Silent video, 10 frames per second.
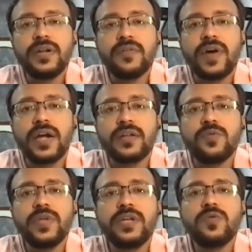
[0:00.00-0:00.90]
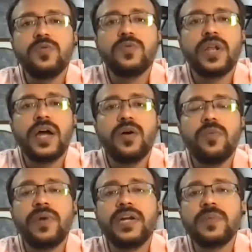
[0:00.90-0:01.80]
In fact, you need to rely on
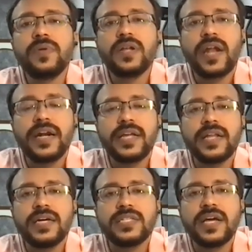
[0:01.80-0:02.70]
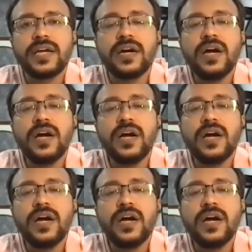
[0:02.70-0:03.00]
multiple criteria, like